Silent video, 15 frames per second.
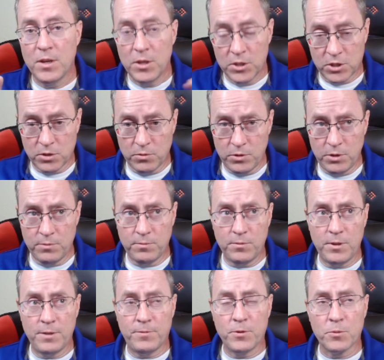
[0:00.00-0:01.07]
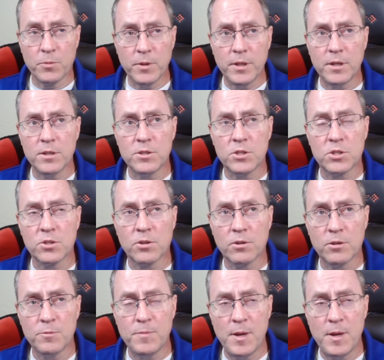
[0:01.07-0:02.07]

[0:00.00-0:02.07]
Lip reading: So if you're really concerned,